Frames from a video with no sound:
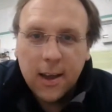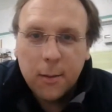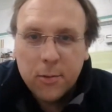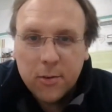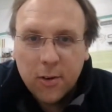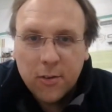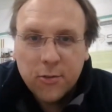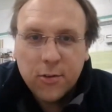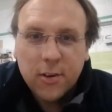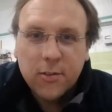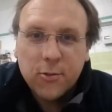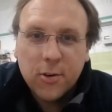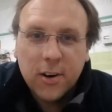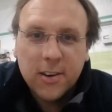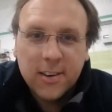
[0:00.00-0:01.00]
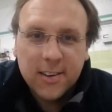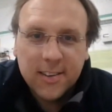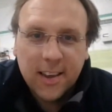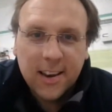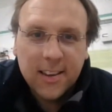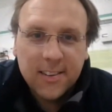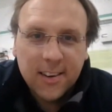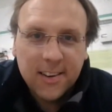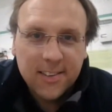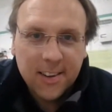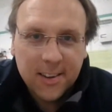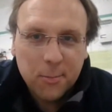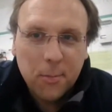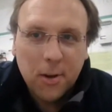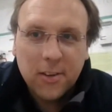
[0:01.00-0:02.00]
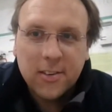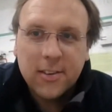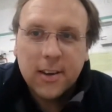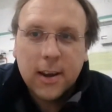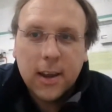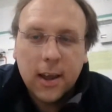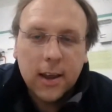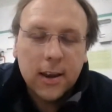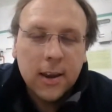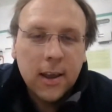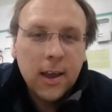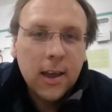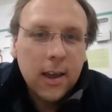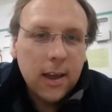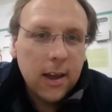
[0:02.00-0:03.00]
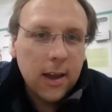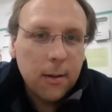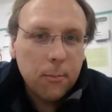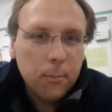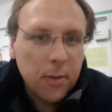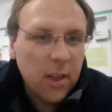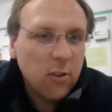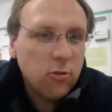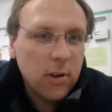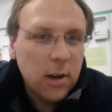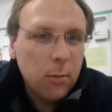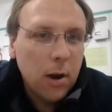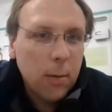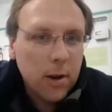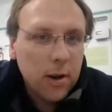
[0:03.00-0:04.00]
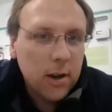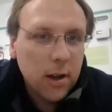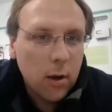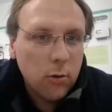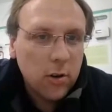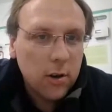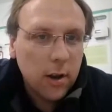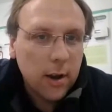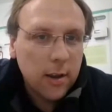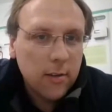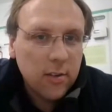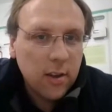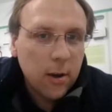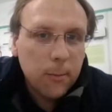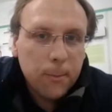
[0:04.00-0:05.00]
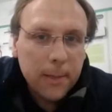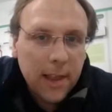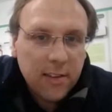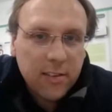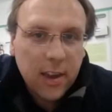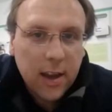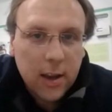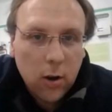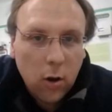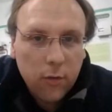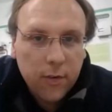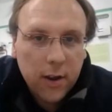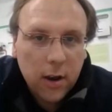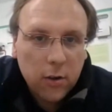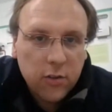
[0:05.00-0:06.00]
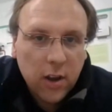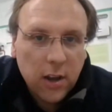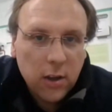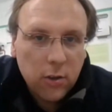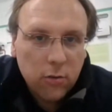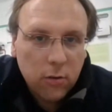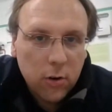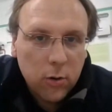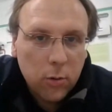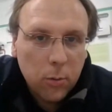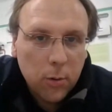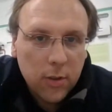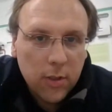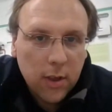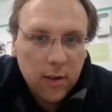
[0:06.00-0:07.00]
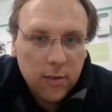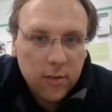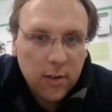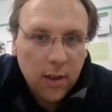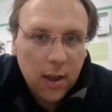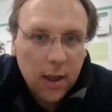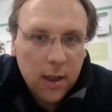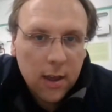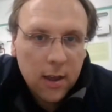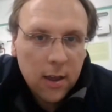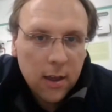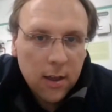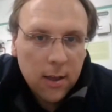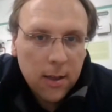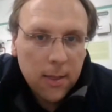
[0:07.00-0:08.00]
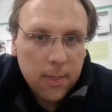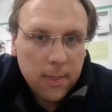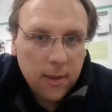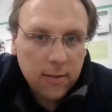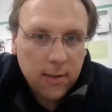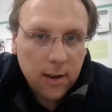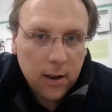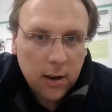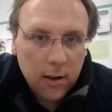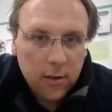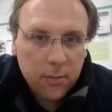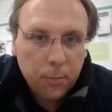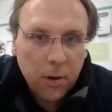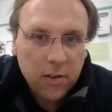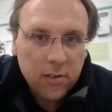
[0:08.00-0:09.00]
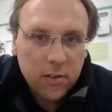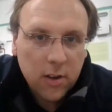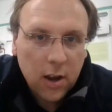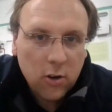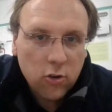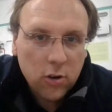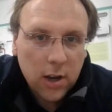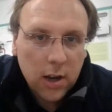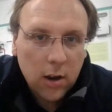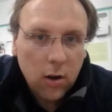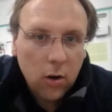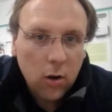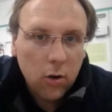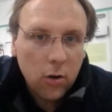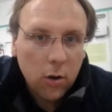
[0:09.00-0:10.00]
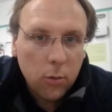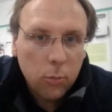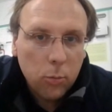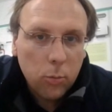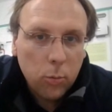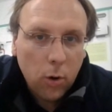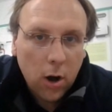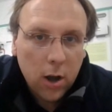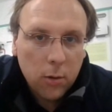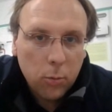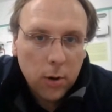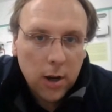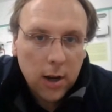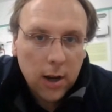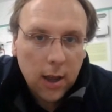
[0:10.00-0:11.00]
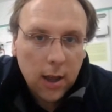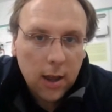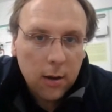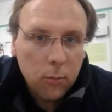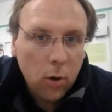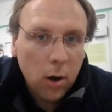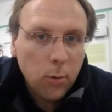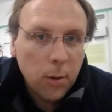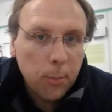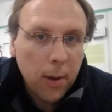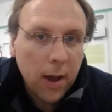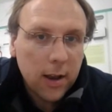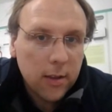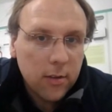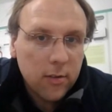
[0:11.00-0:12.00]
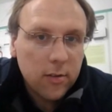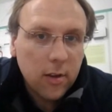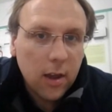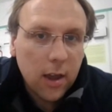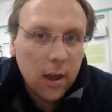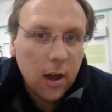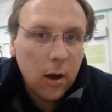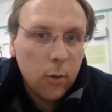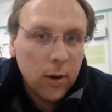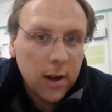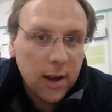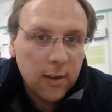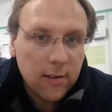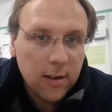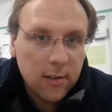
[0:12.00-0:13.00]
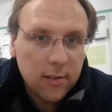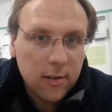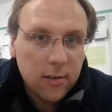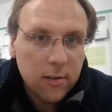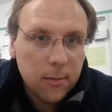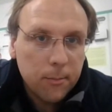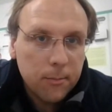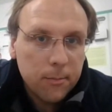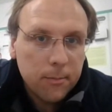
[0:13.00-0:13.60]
So I've tried to sanitize it as much as I can. But that's really where we're going to go tonight. So let's kick it off, and I'll take you through with this little presentation here on why we balance our heating system.